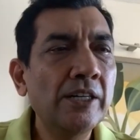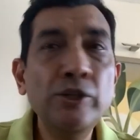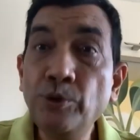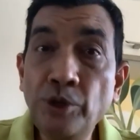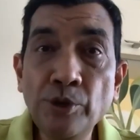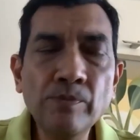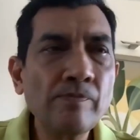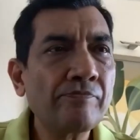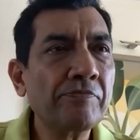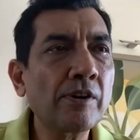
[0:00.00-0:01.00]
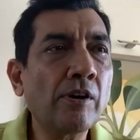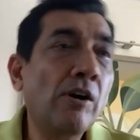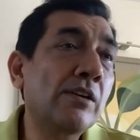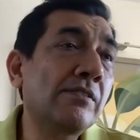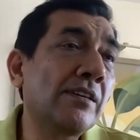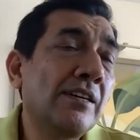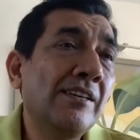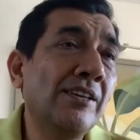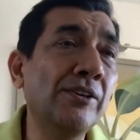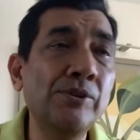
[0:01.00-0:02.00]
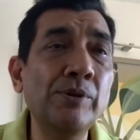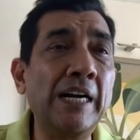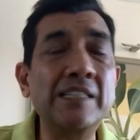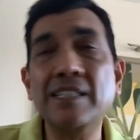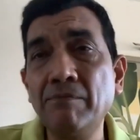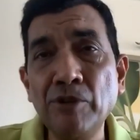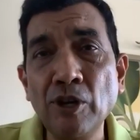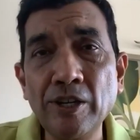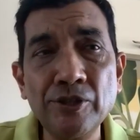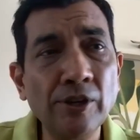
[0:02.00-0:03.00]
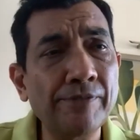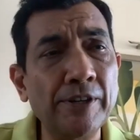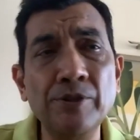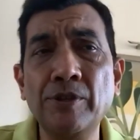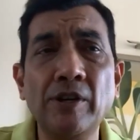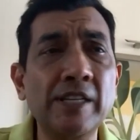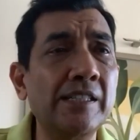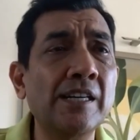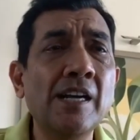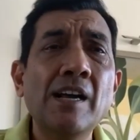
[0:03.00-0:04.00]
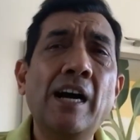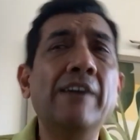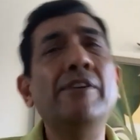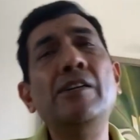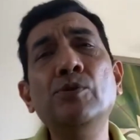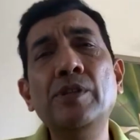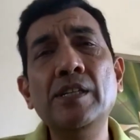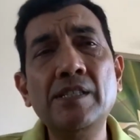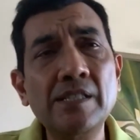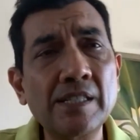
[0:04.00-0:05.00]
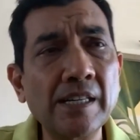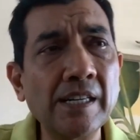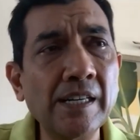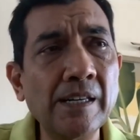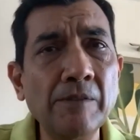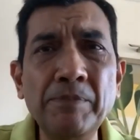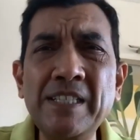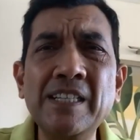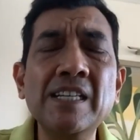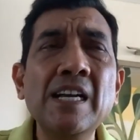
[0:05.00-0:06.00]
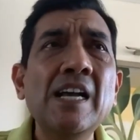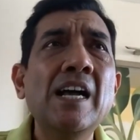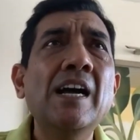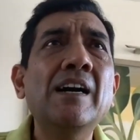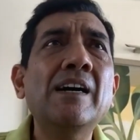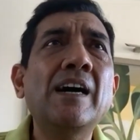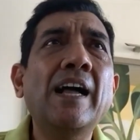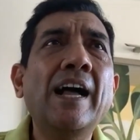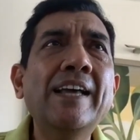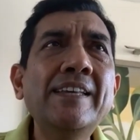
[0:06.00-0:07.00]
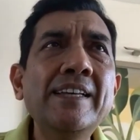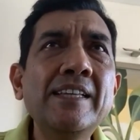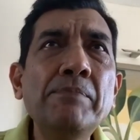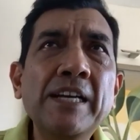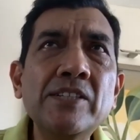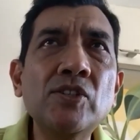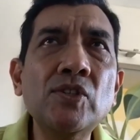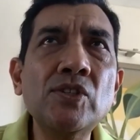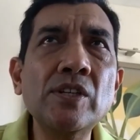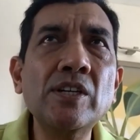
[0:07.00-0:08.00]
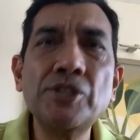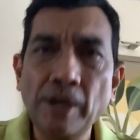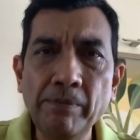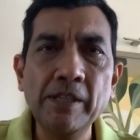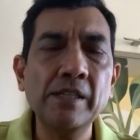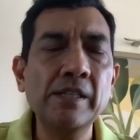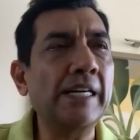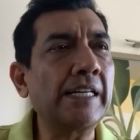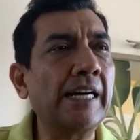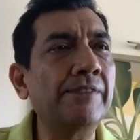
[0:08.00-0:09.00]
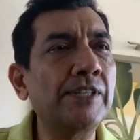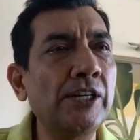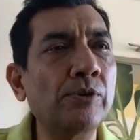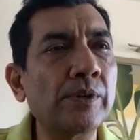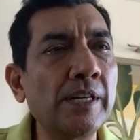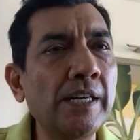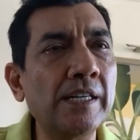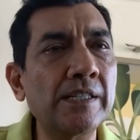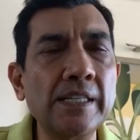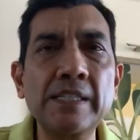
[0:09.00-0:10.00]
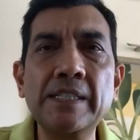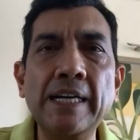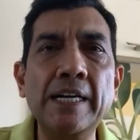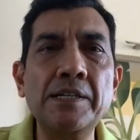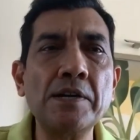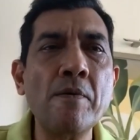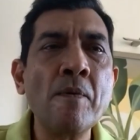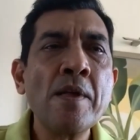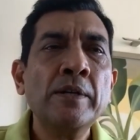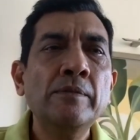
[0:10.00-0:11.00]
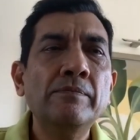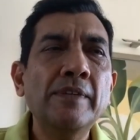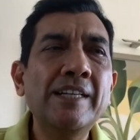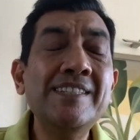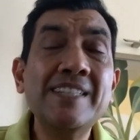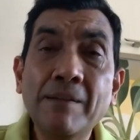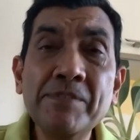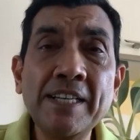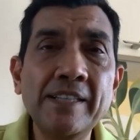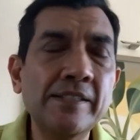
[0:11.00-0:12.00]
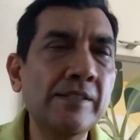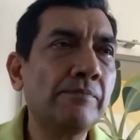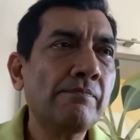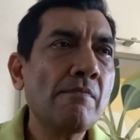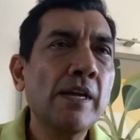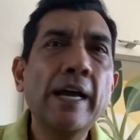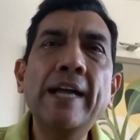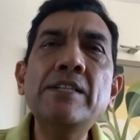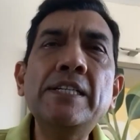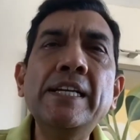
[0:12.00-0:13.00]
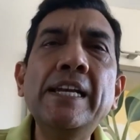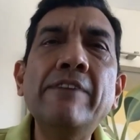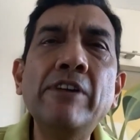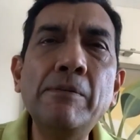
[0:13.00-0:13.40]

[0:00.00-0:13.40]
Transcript: you knew or uh, you had some knowledge of and you thought that i will do this uh, business uh, i think the biggest trouble that i have seen over the years is that in some sense, entry level